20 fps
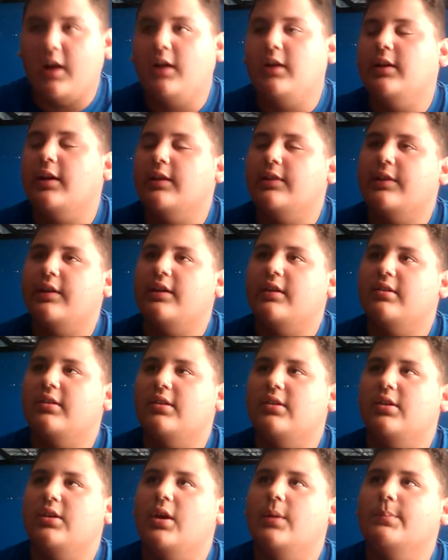Oh, I think he
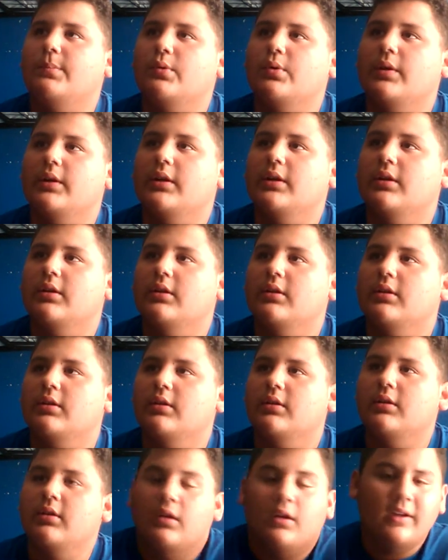said your boy.
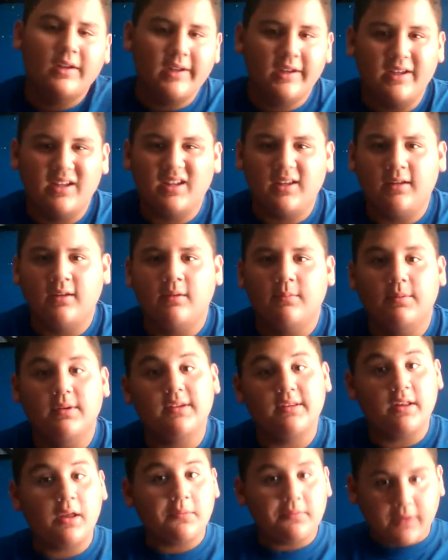Eh, but
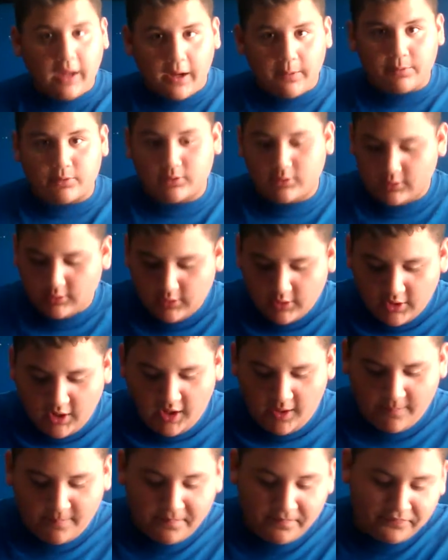his name's Gabriel.
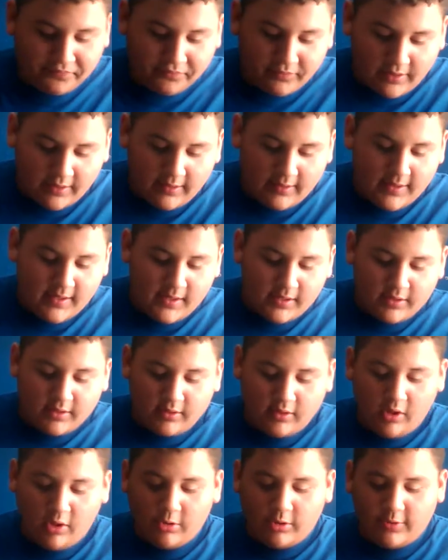Okay.
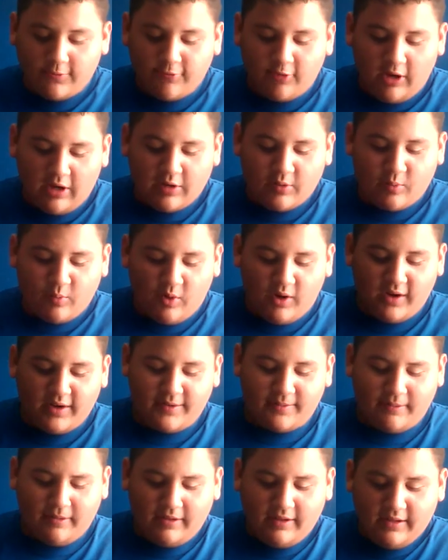The Lonely Frog
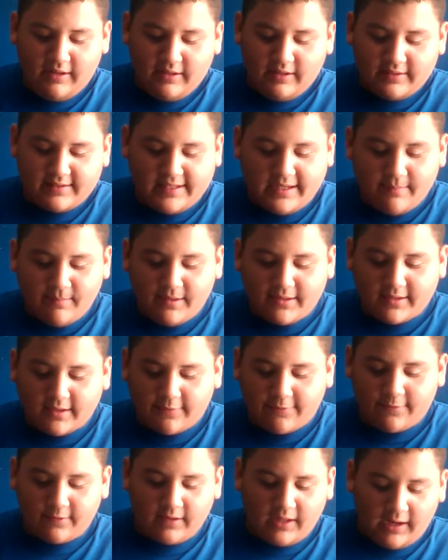won. Team
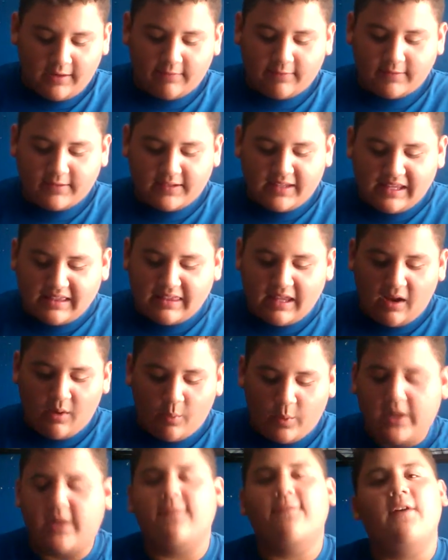Mystic for life. Get
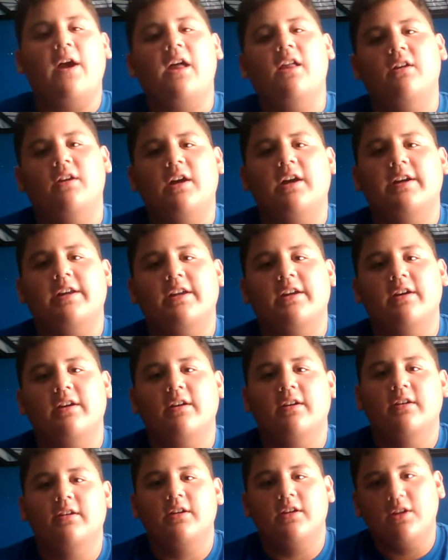that weak Valor out of
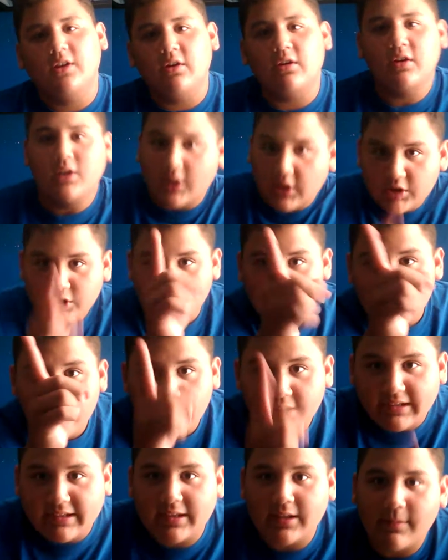here. You know,
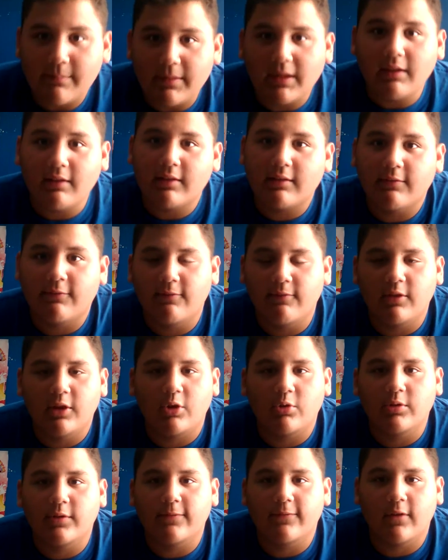you listen to me,
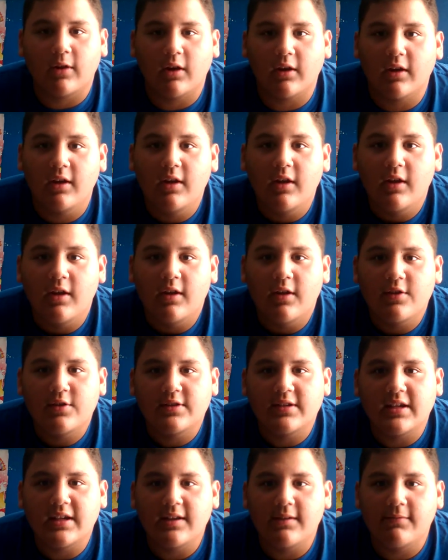Lonely Frog.
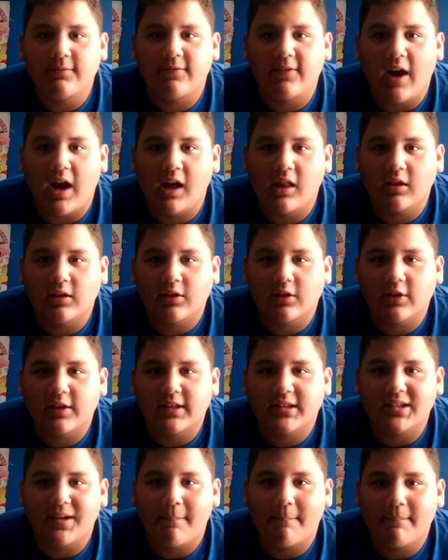Team Valor
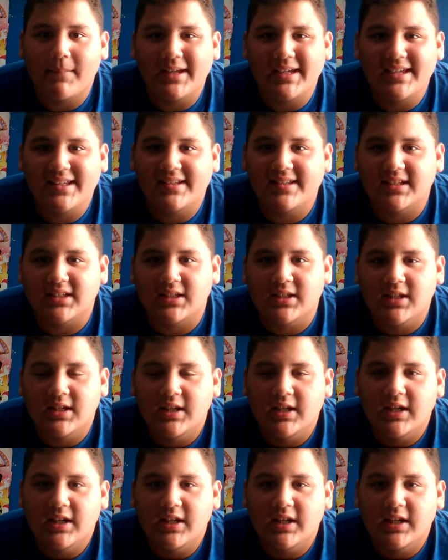is amazing.